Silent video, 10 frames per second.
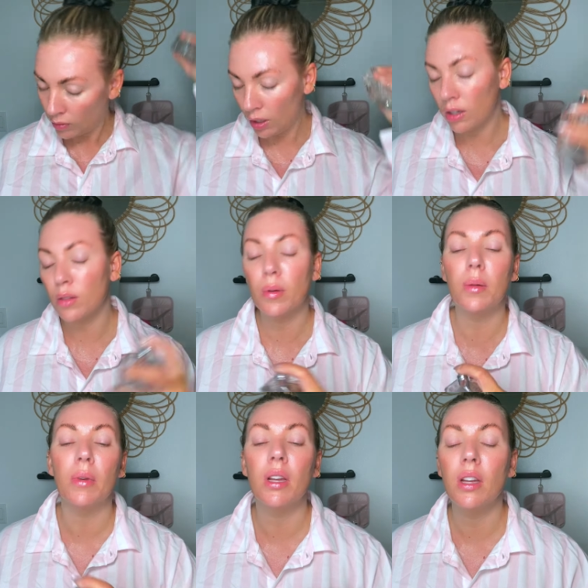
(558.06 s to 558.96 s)
I spray
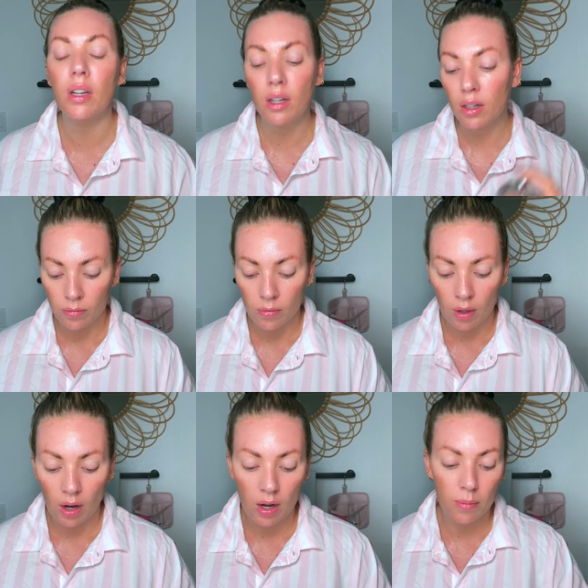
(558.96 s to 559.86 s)
my hair, and
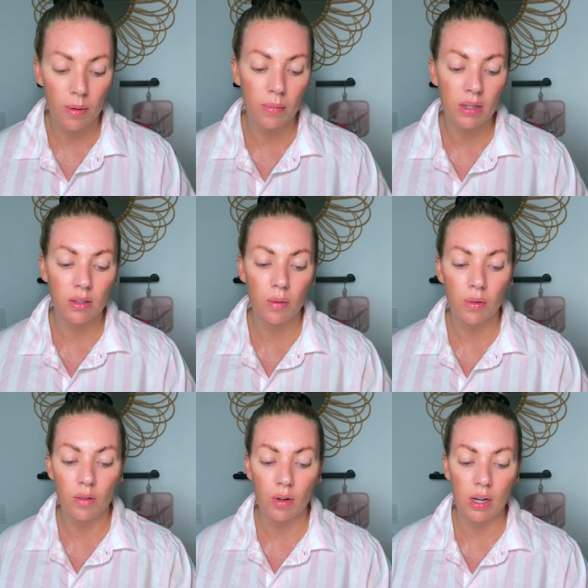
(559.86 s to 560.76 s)
I'm gonna mix it with
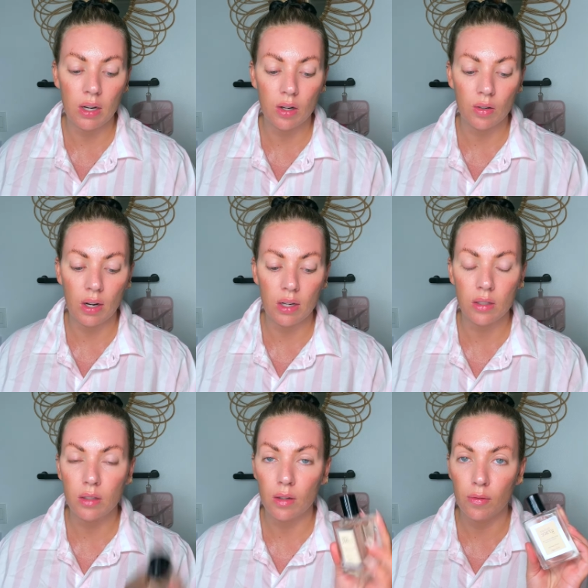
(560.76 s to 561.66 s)
the Radiant
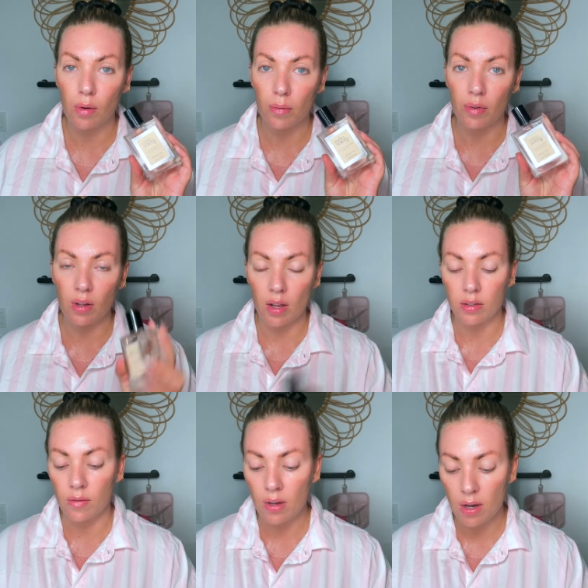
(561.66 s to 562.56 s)
Grace from
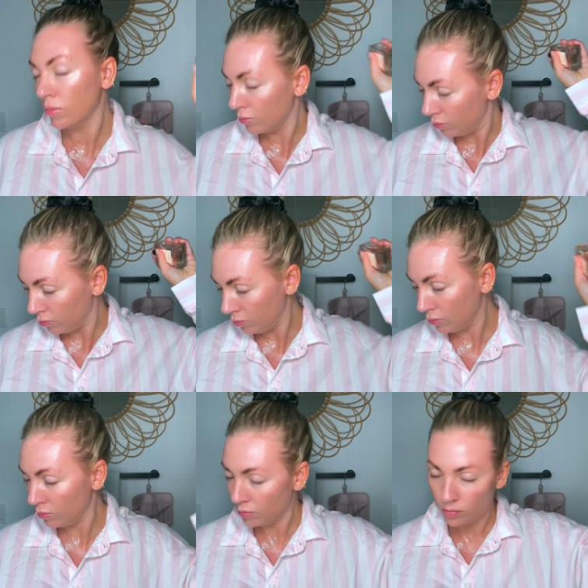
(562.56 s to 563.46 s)
Philosophy.
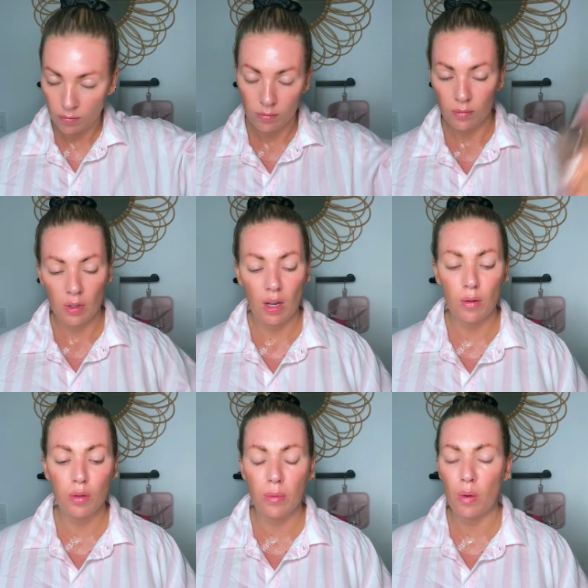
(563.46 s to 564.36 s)
Oh,
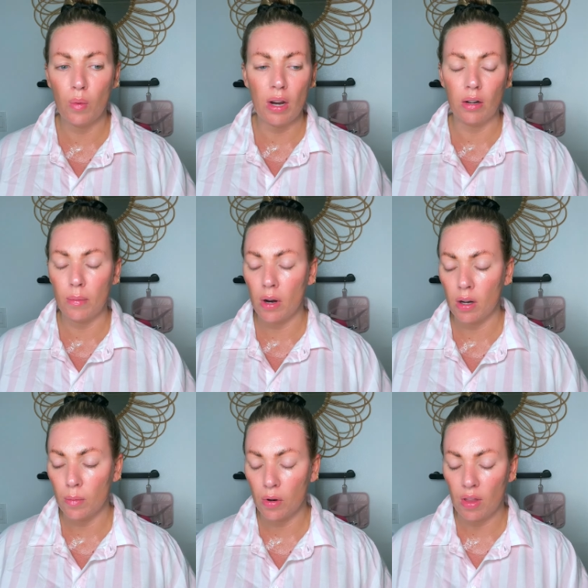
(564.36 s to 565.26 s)
it's a bit wetter, I'm not
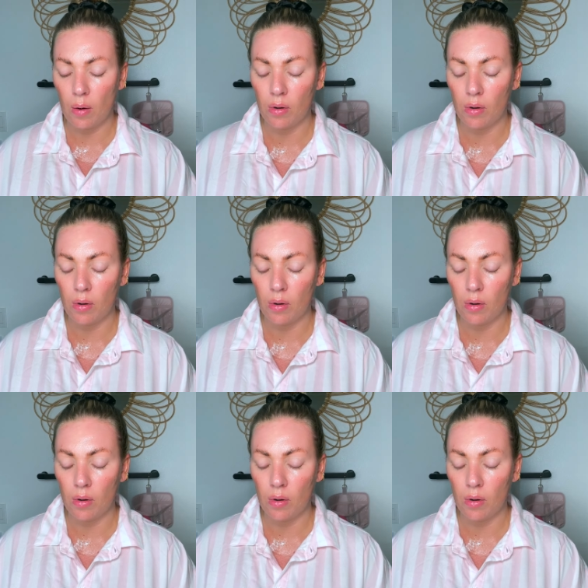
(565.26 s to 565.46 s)
gonna put that one